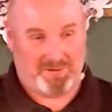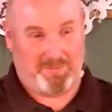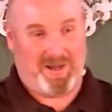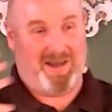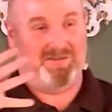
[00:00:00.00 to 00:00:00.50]

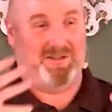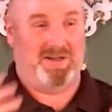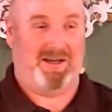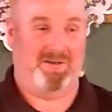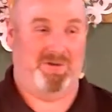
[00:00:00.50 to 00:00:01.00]
paths to
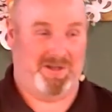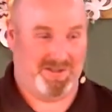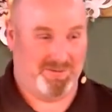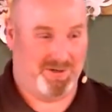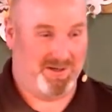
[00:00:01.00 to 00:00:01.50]
God. Well,
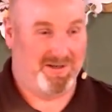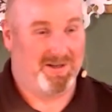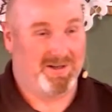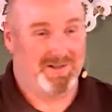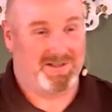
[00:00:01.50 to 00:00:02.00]
guess what?
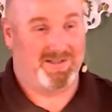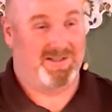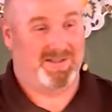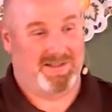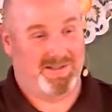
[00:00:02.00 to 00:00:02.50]

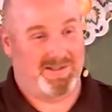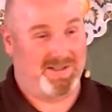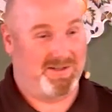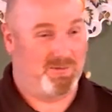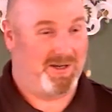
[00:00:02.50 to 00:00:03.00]
Jesus is
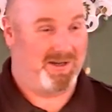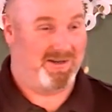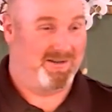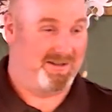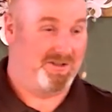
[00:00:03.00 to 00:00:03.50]
the way,
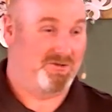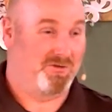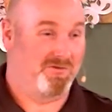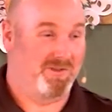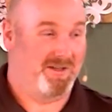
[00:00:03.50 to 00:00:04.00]
the
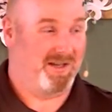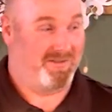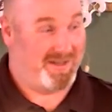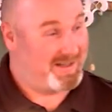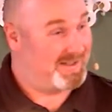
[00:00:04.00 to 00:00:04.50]
truth, the life.
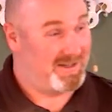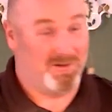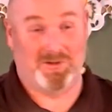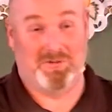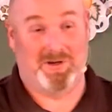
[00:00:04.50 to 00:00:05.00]
He's the
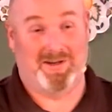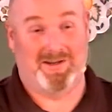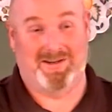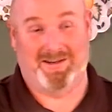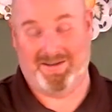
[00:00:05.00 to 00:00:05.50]
only way,
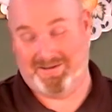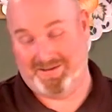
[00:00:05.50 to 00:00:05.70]
and